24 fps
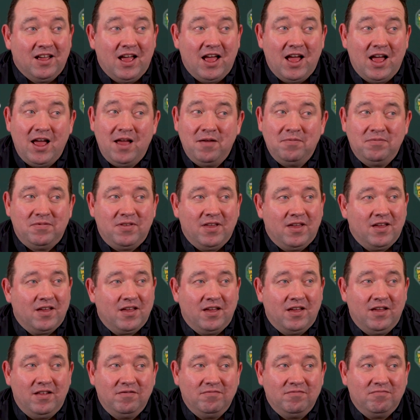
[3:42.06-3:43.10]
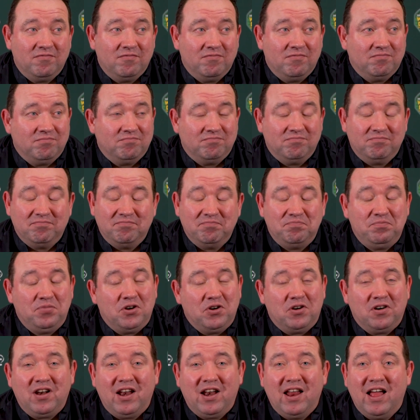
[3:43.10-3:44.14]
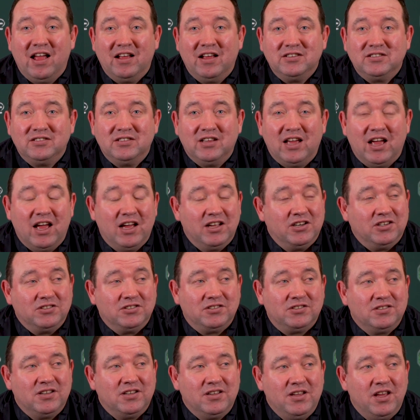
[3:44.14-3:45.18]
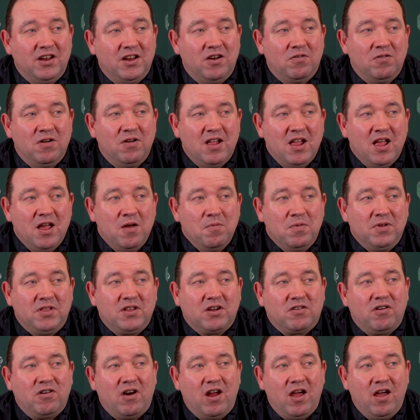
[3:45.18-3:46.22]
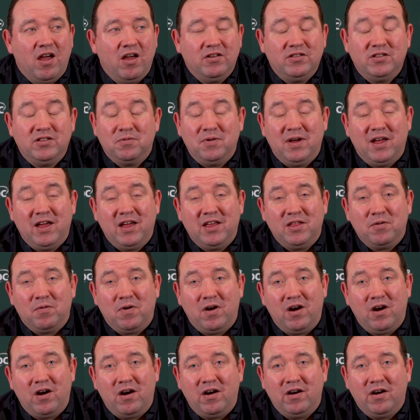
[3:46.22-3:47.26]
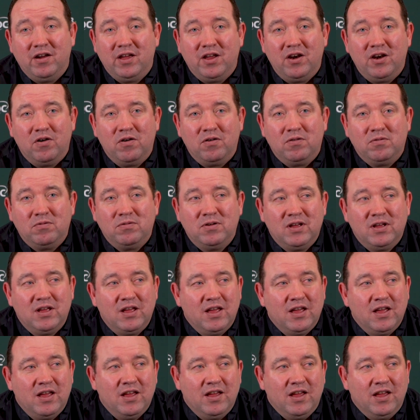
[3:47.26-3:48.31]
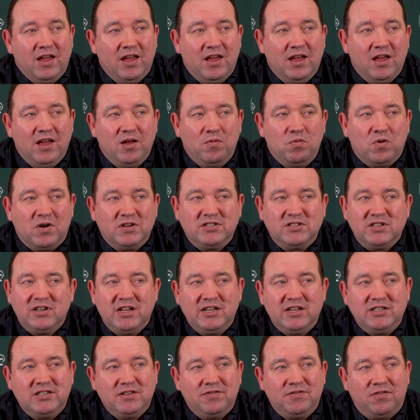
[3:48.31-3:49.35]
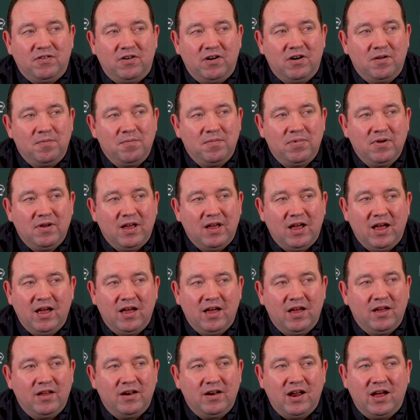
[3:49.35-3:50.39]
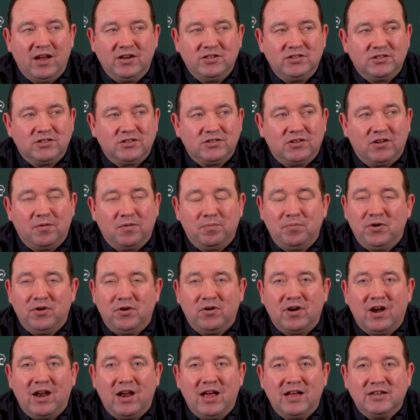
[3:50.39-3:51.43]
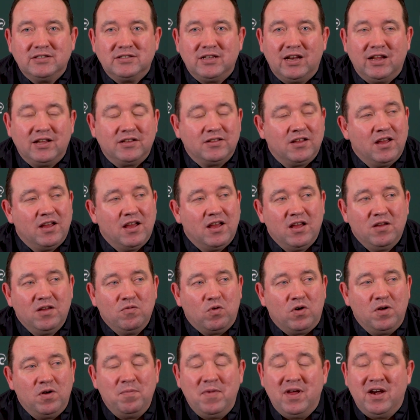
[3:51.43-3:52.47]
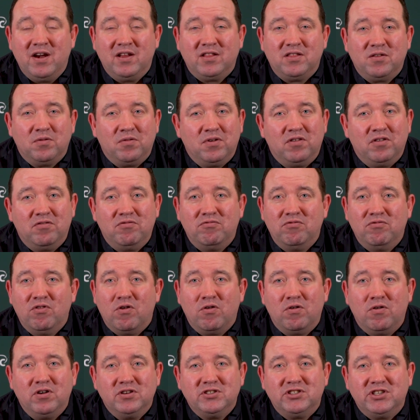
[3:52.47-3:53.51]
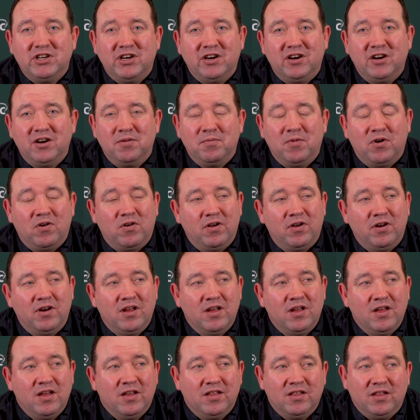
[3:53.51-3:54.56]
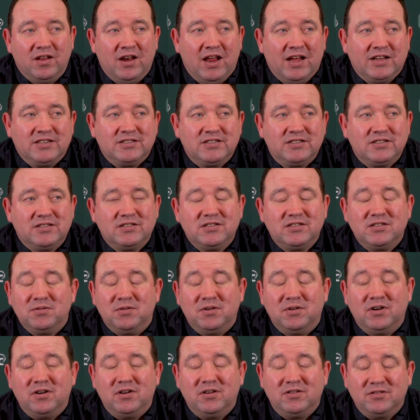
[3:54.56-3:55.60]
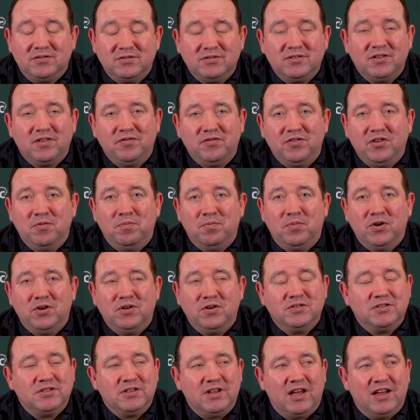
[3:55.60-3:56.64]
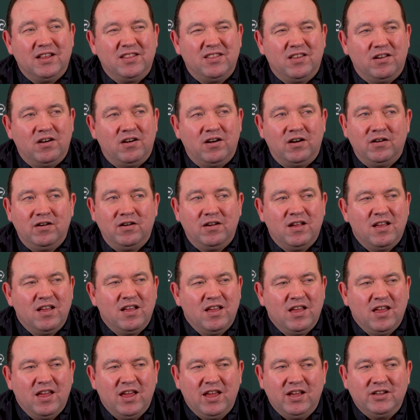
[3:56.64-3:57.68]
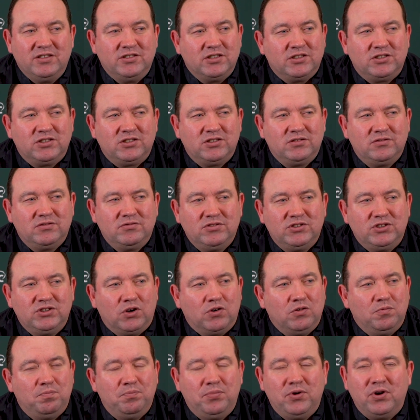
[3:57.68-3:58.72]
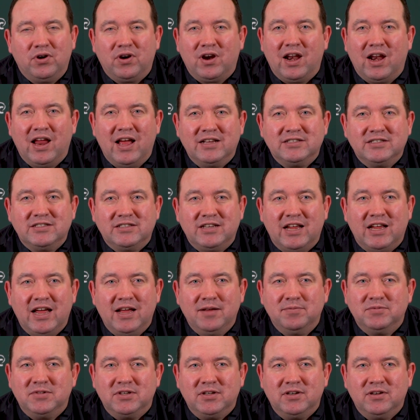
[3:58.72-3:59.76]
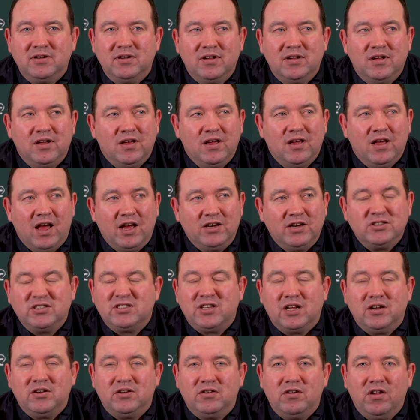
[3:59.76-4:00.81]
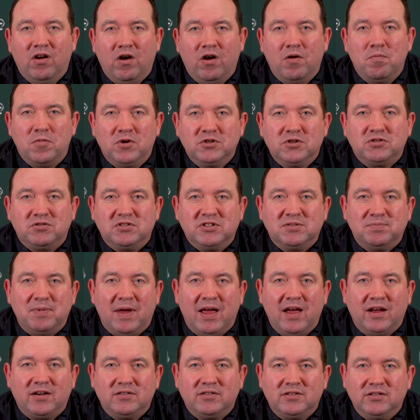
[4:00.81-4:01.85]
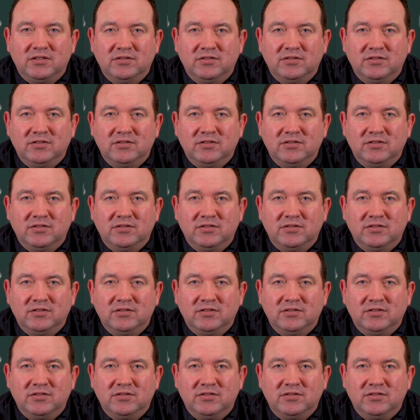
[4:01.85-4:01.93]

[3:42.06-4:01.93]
I'm thinking pure class. I just, you know, with the crowd the way they were, you know, it wasn't easy for them, and I just thought pure class. Like, one minute they were roaring, cheering him on, the next there were a few boos and that there, and he just showed pure class at times, and I just had utmost respect